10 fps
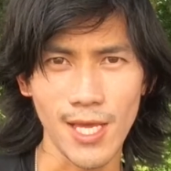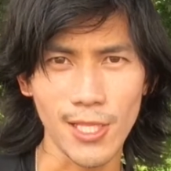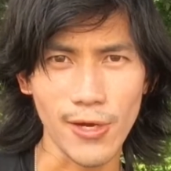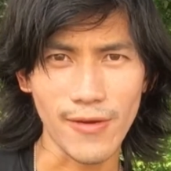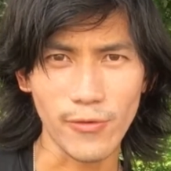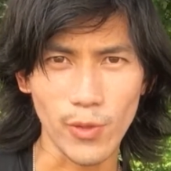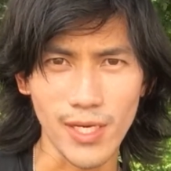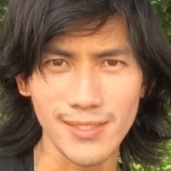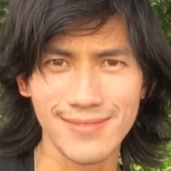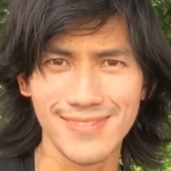Hello
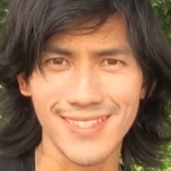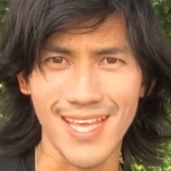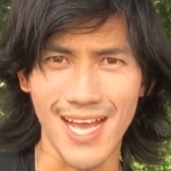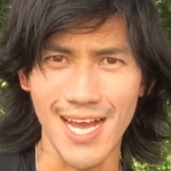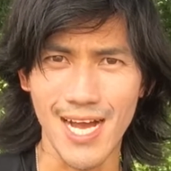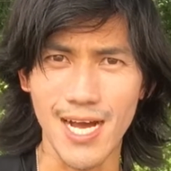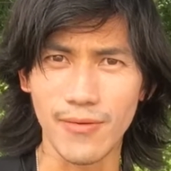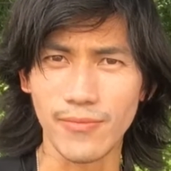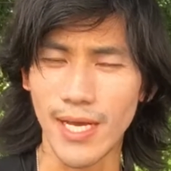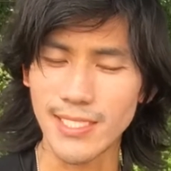everyone.
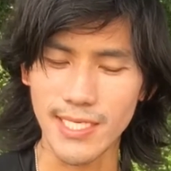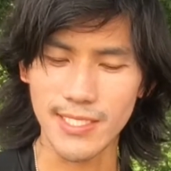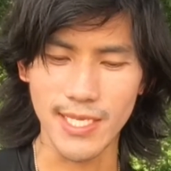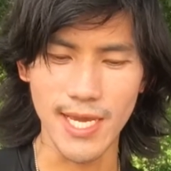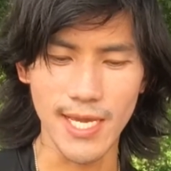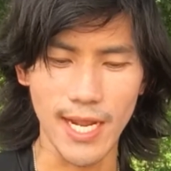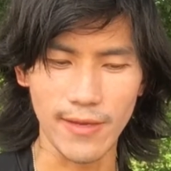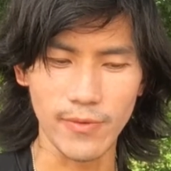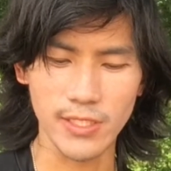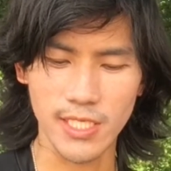As I said,
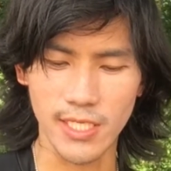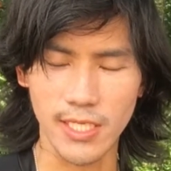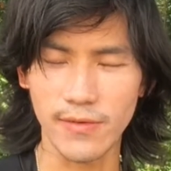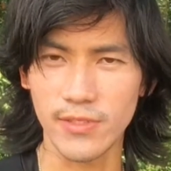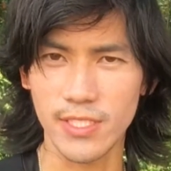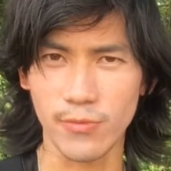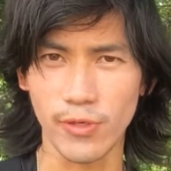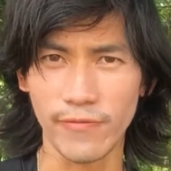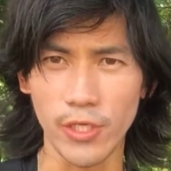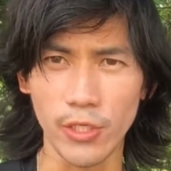I was going to give this a
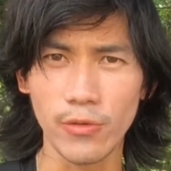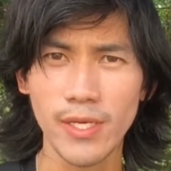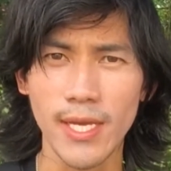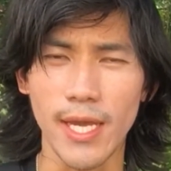review.